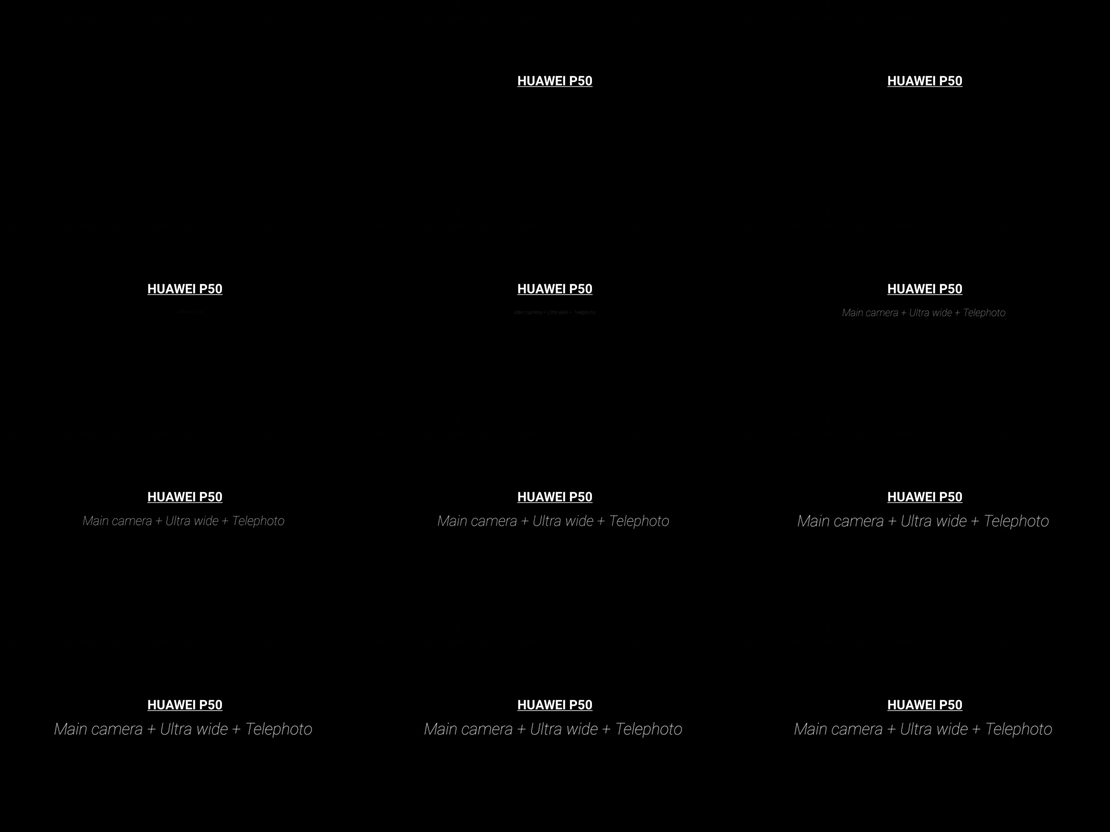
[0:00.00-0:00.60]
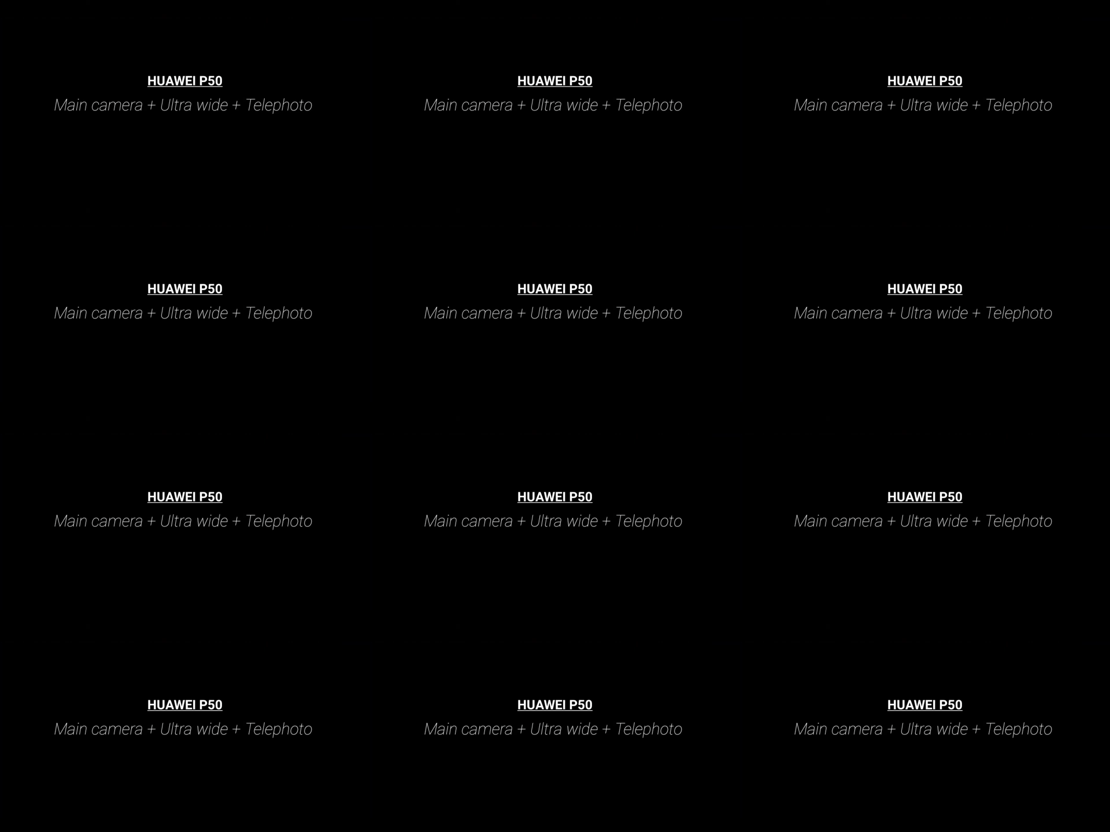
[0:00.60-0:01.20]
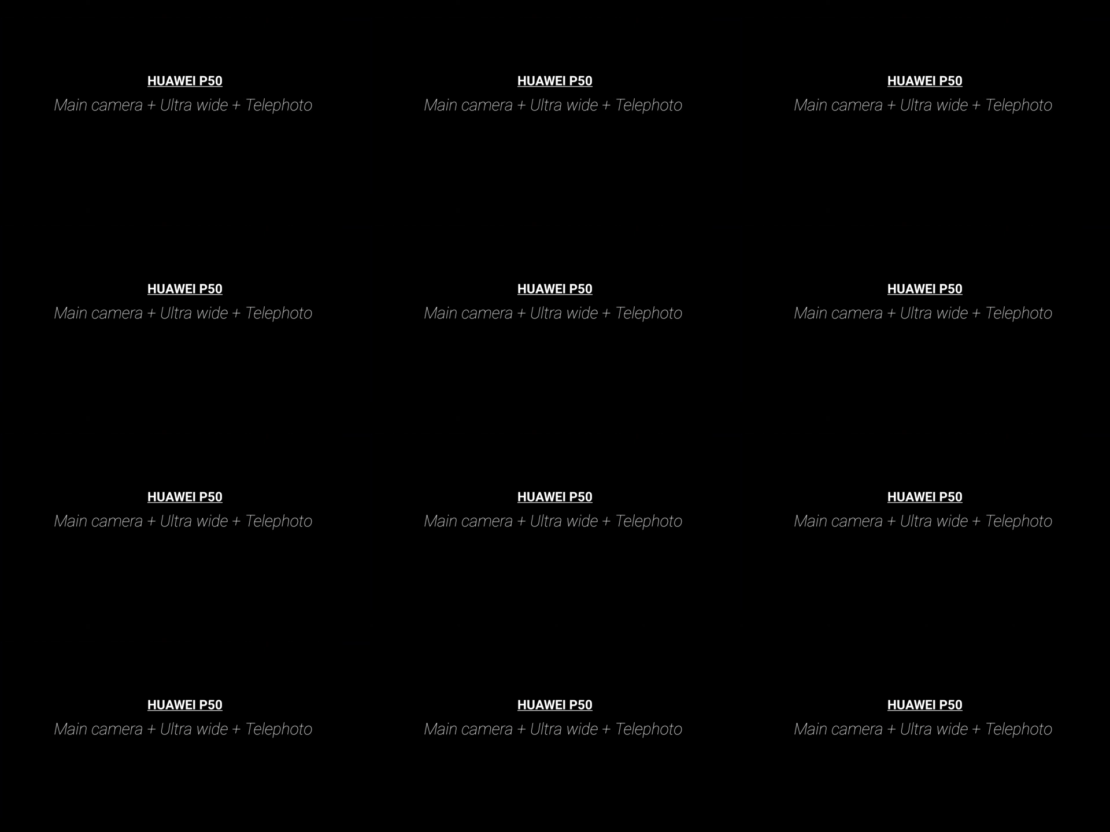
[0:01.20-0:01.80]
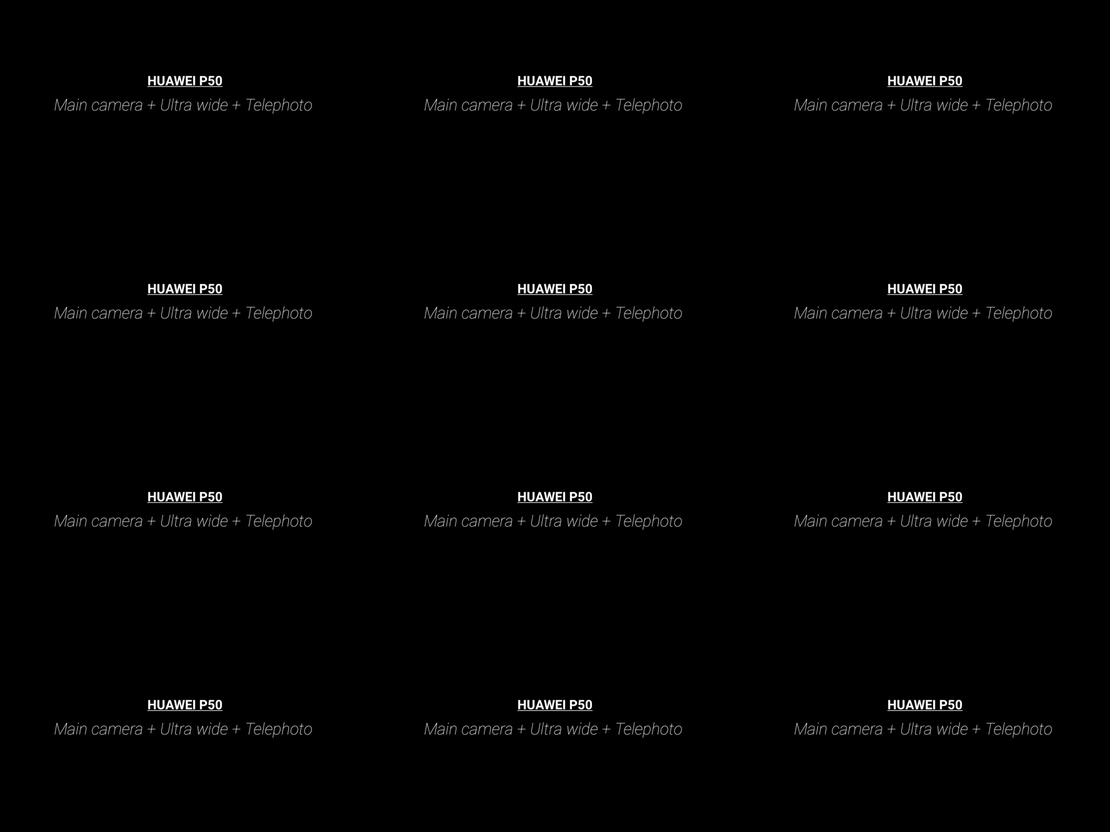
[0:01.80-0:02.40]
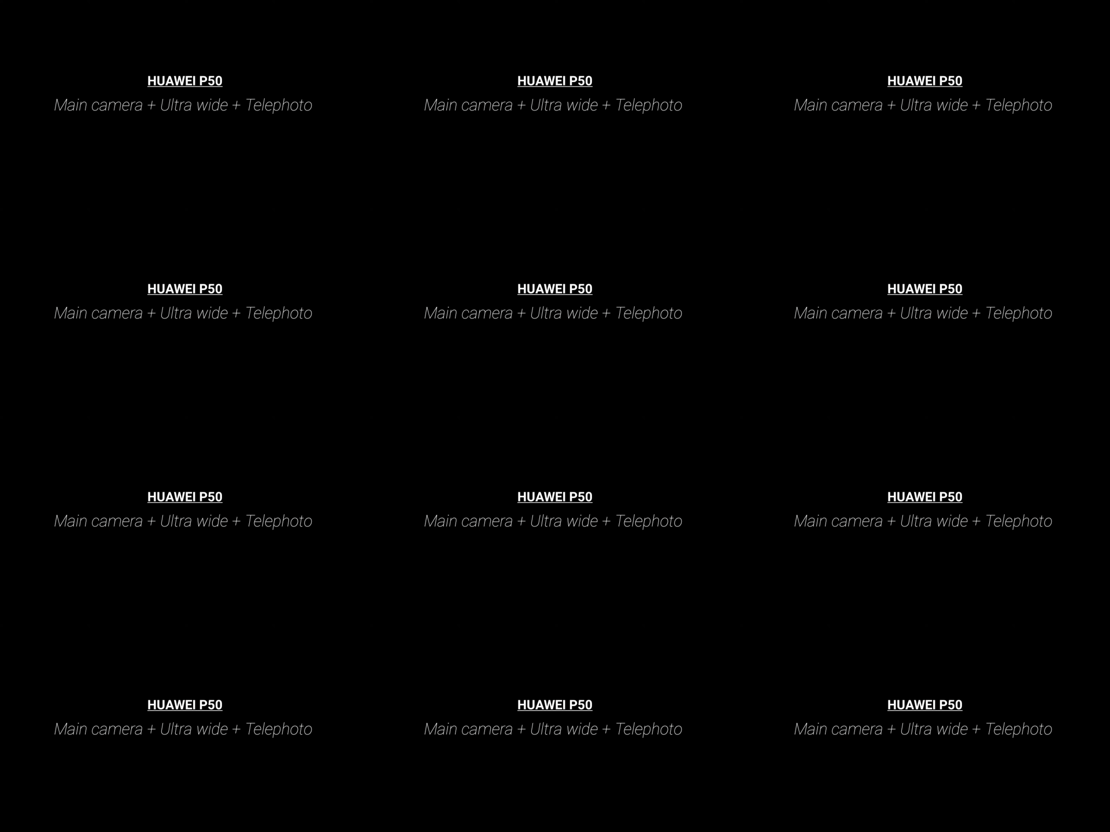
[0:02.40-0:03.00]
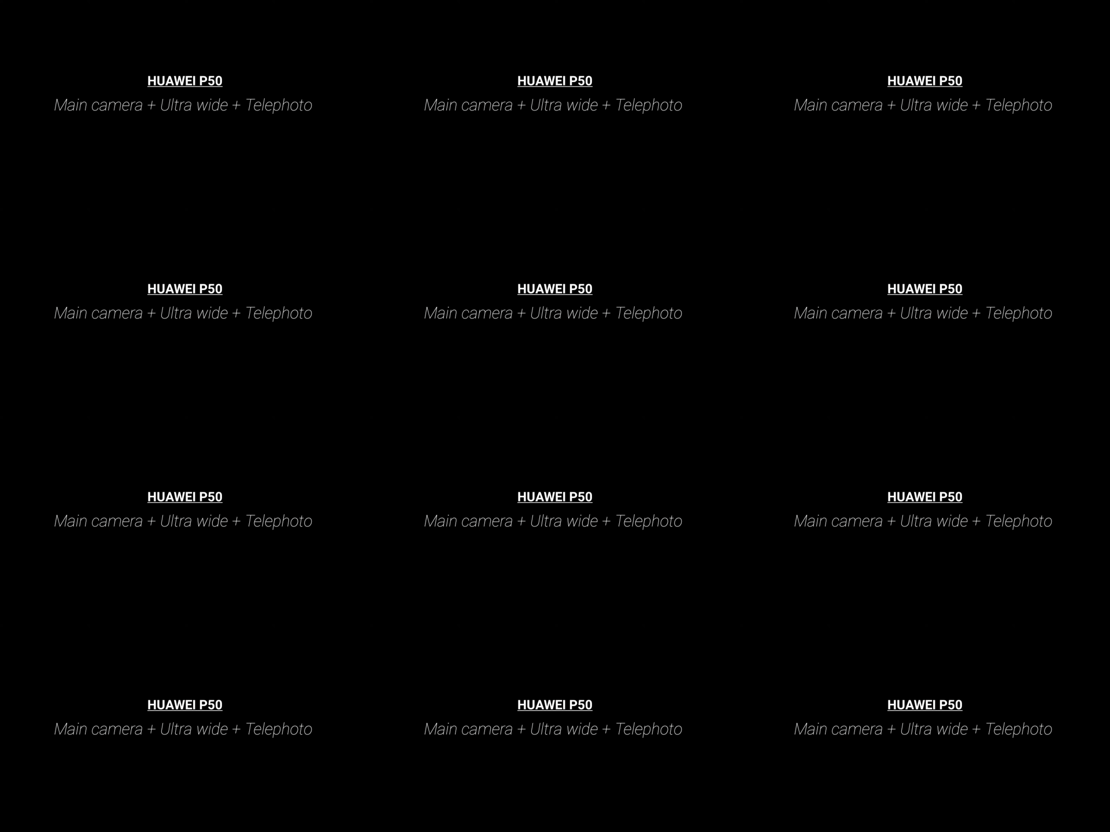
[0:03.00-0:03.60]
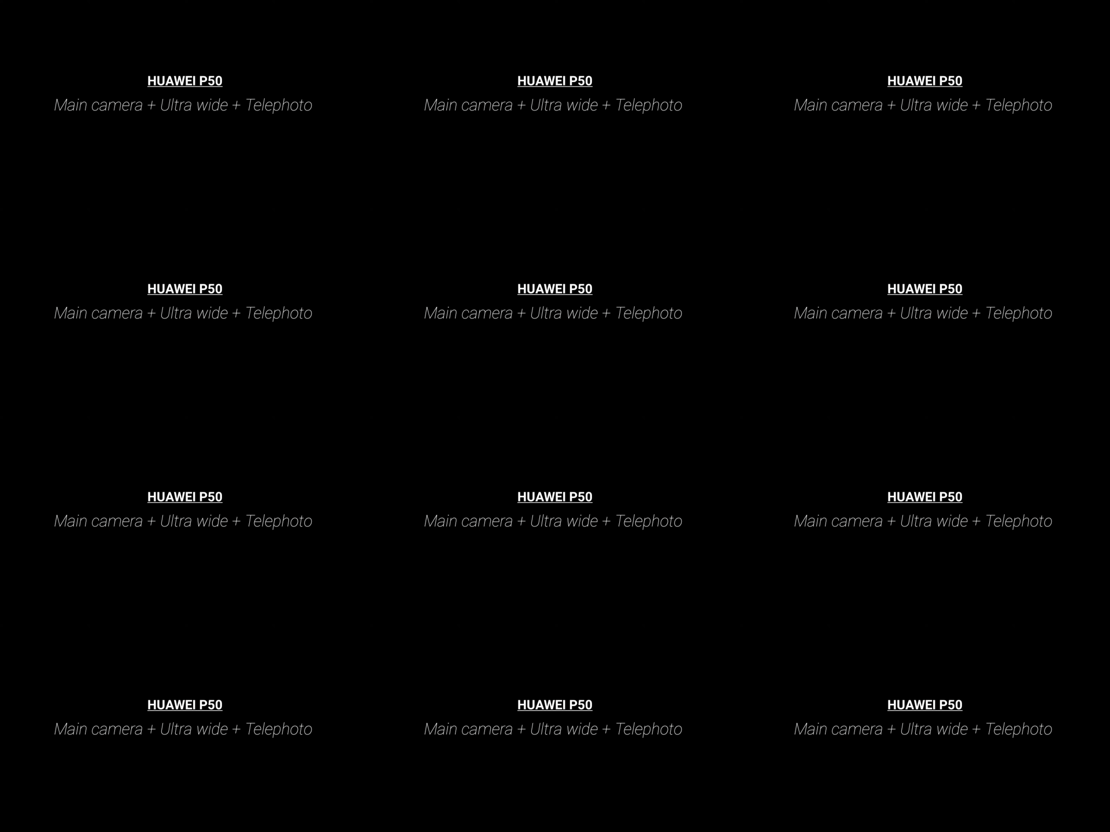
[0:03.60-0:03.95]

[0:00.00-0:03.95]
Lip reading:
Nobody's mouth can be seen.